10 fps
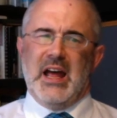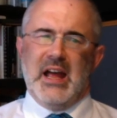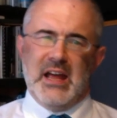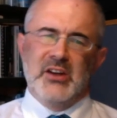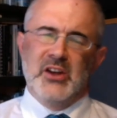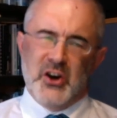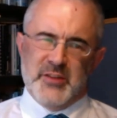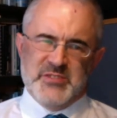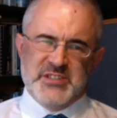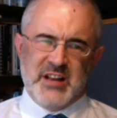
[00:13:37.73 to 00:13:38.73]
and God
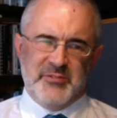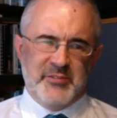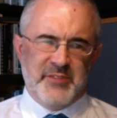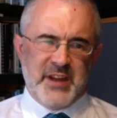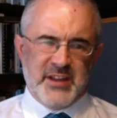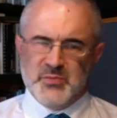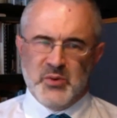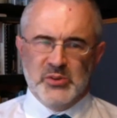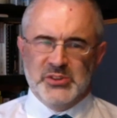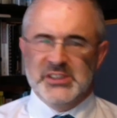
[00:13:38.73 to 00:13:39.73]
himself defends
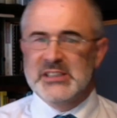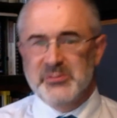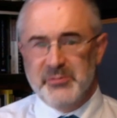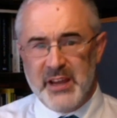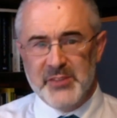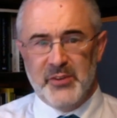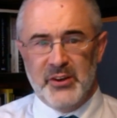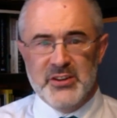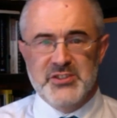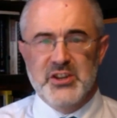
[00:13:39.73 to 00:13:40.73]
Moses. His
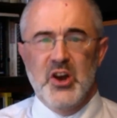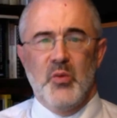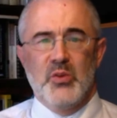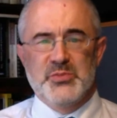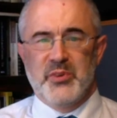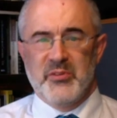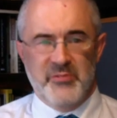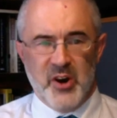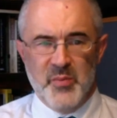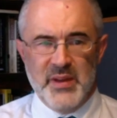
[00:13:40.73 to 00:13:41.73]
faithfulness was
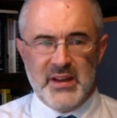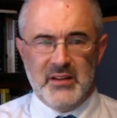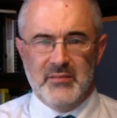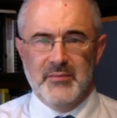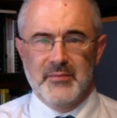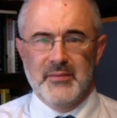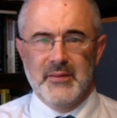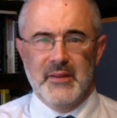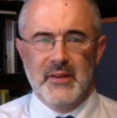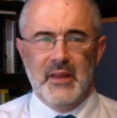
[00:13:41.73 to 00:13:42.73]
proverbial.
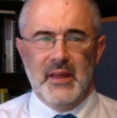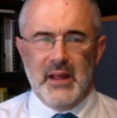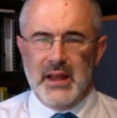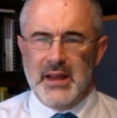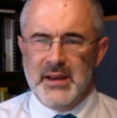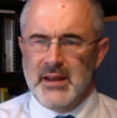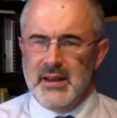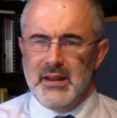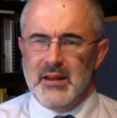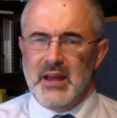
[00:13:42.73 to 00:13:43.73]
In
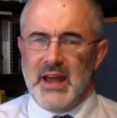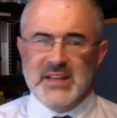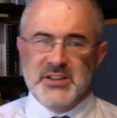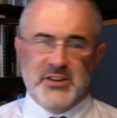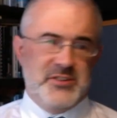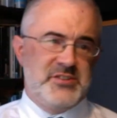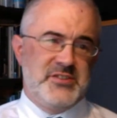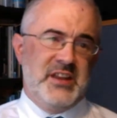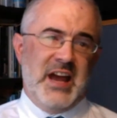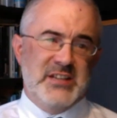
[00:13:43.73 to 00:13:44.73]
Exodus,
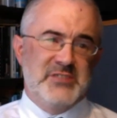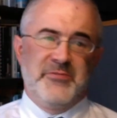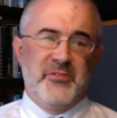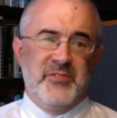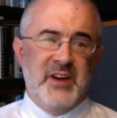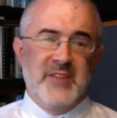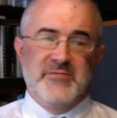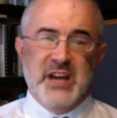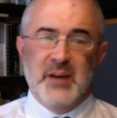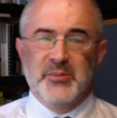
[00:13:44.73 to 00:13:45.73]
the last five
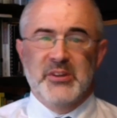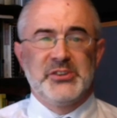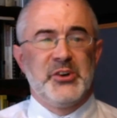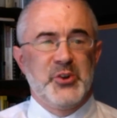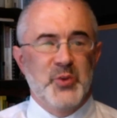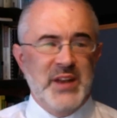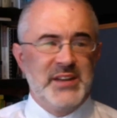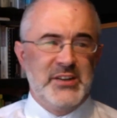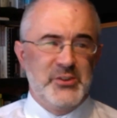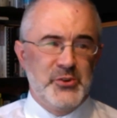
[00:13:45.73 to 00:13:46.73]
chapters, there are
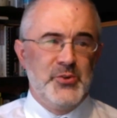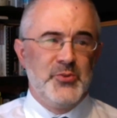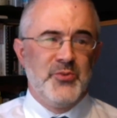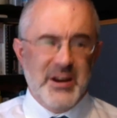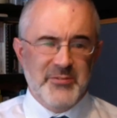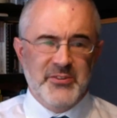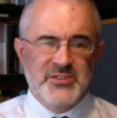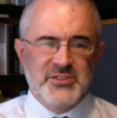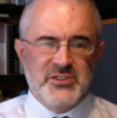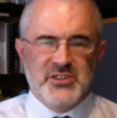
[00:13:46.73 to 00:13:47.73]
22
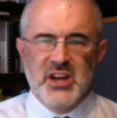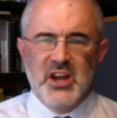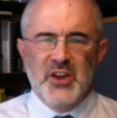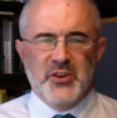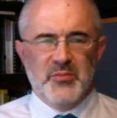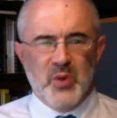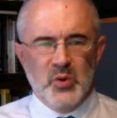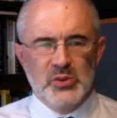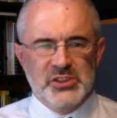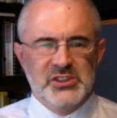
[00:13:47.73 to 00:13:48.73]
references to
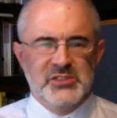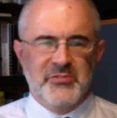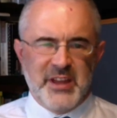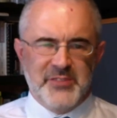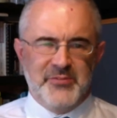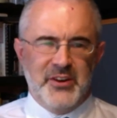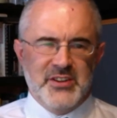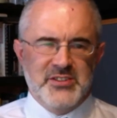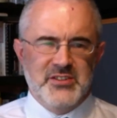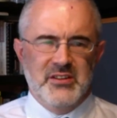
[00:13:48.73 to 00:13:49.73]
Moses'
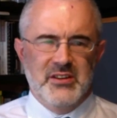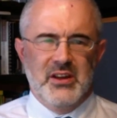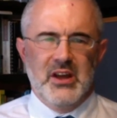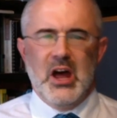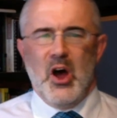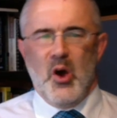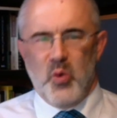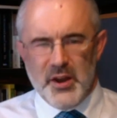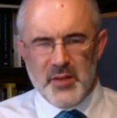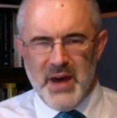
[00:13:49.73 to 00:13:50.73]
faithfulness.
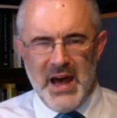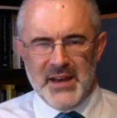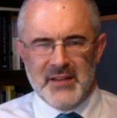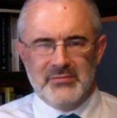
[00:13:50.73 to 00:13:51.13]
What a man!